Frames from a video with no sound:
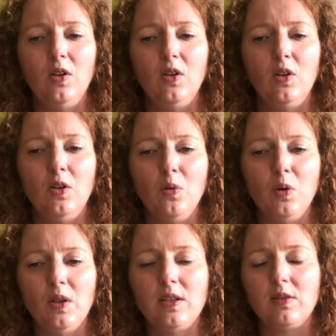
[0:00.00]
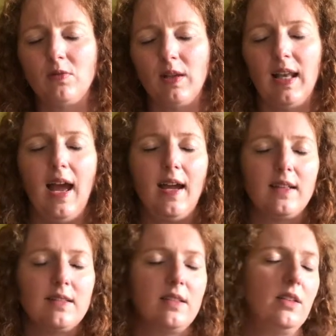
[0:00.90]
you would
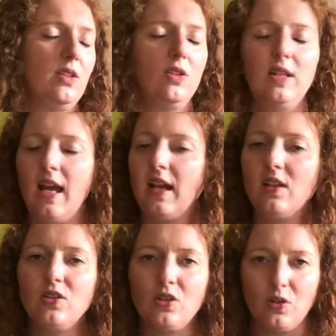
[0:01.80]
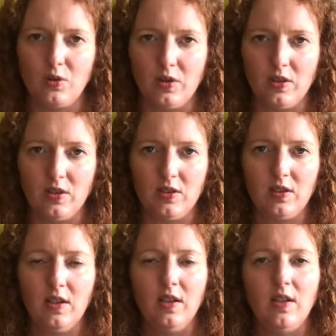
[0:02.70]
relax your neck and
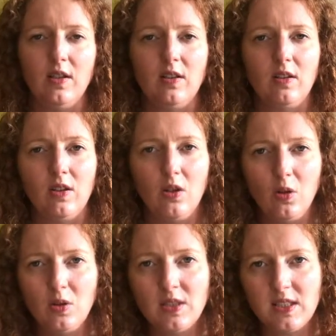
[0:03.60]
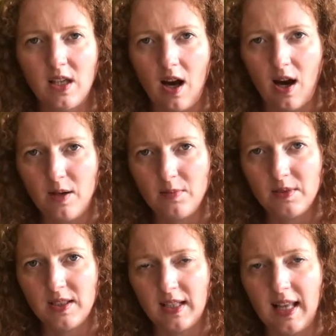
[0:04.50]
shoulders. Notice the
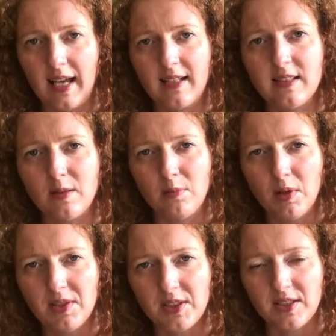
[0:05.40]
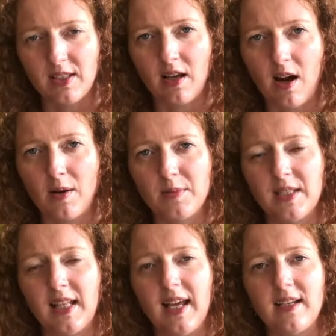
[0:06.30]
arms and legs, the muscles in the
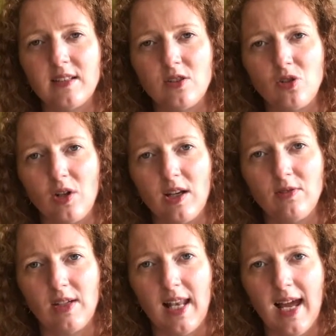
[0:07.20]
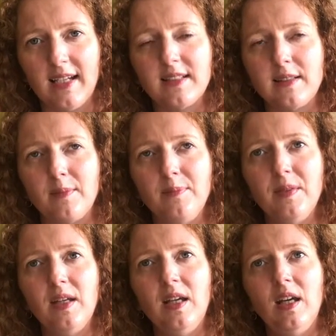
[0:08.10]
arms and legs, and try and relax them.
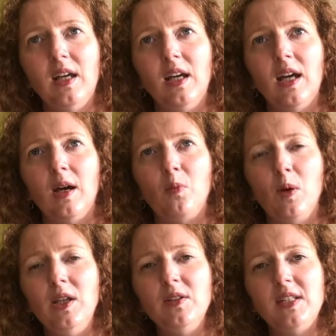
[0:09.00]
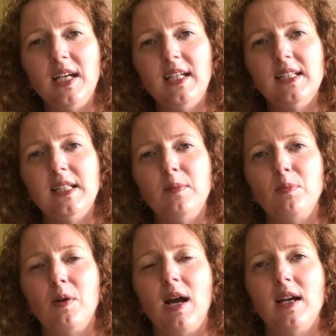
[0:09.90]
And when you take a
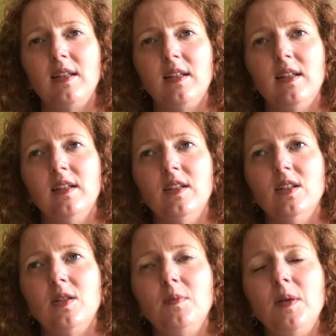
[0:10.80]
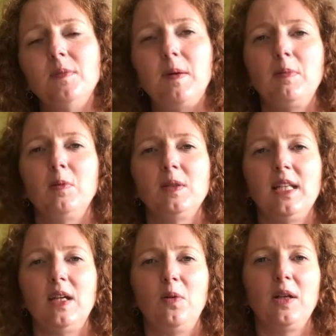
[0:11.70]
deep breath, sometimes people will
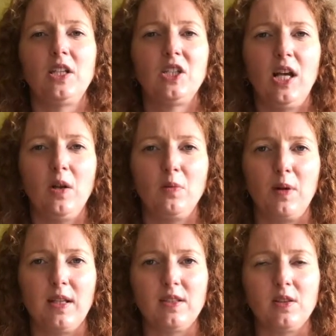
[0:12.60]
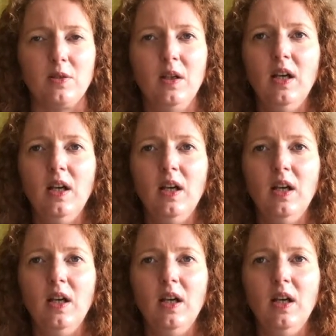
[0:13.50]
take quite a shallow breath, so